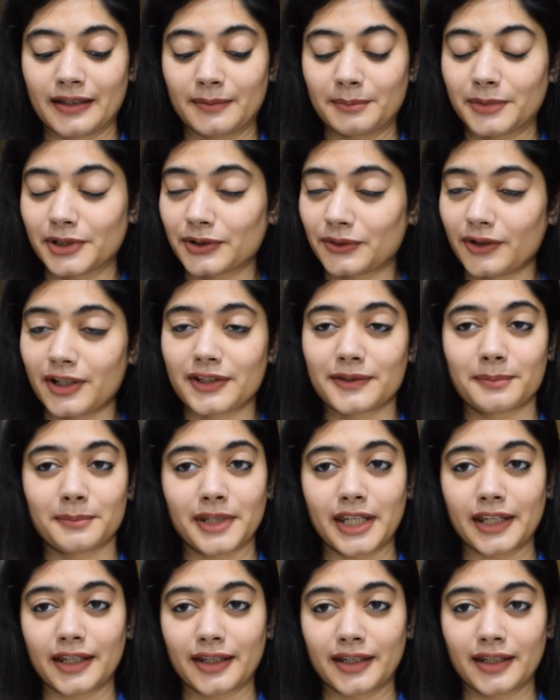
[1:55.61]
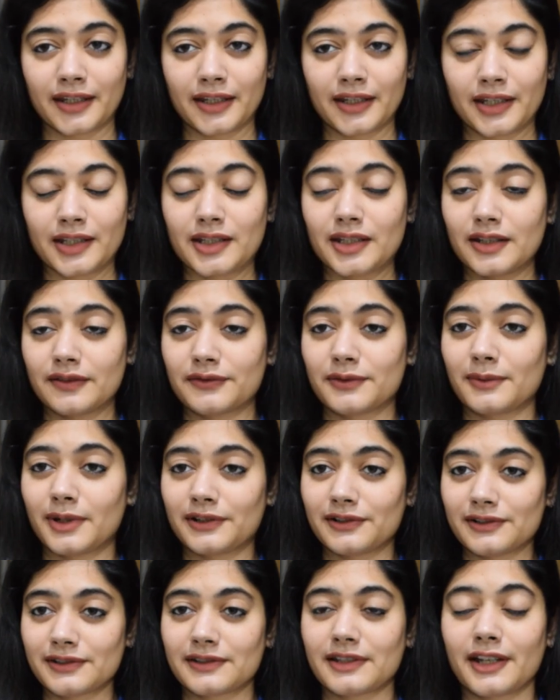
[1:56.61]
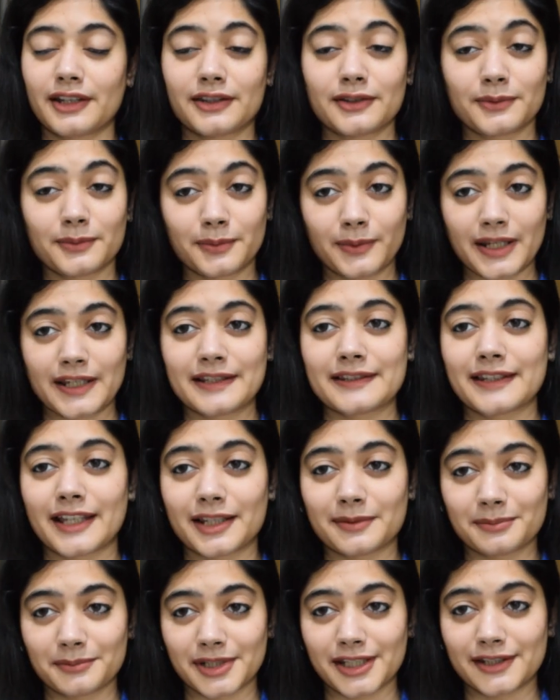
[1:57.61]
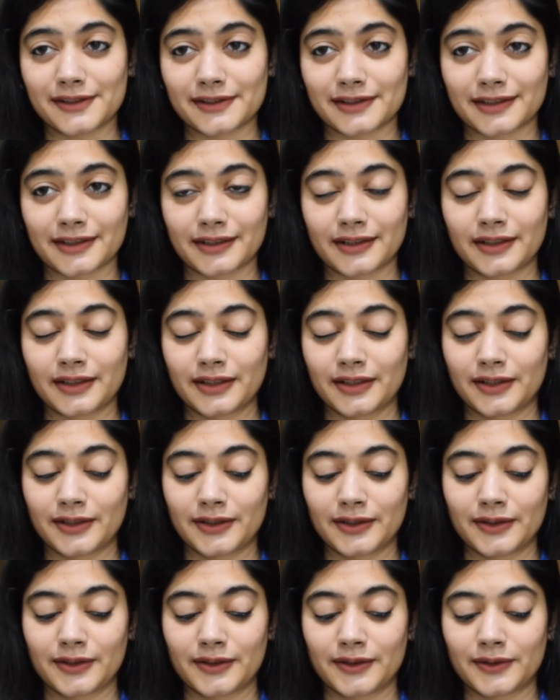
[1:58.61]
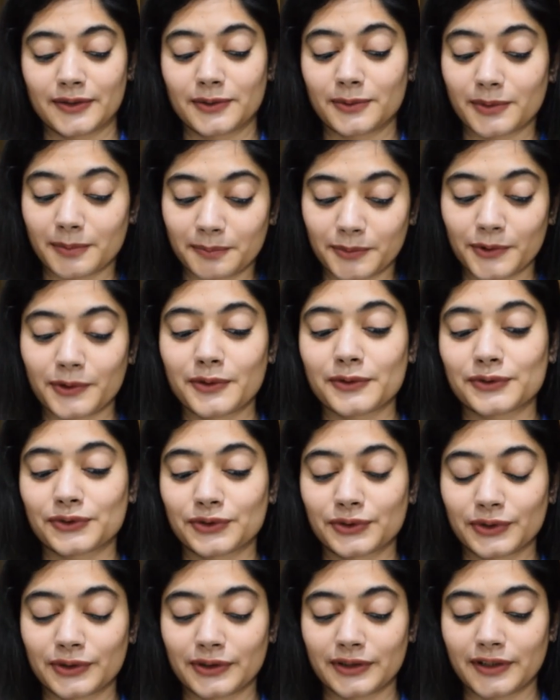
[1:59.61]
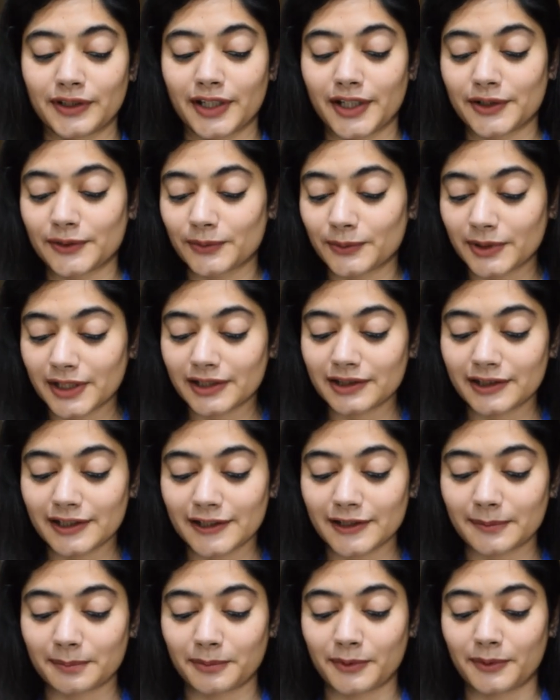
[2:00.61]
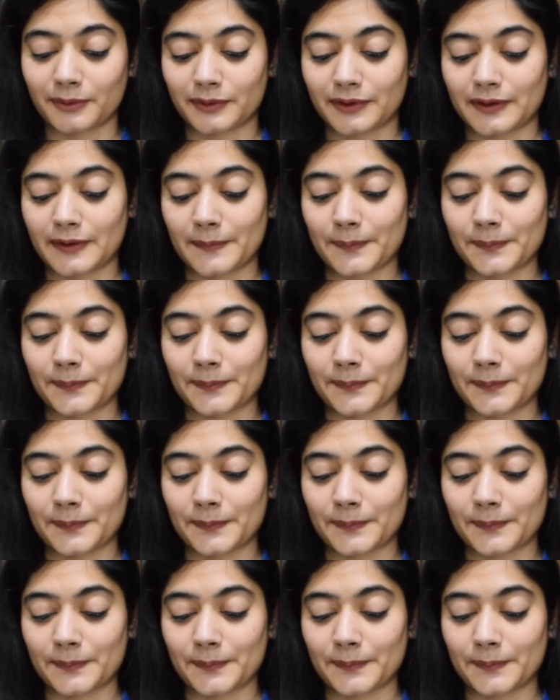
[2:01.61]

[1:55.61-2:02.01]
But trust me, if you understand the ways and means to approach and read these books,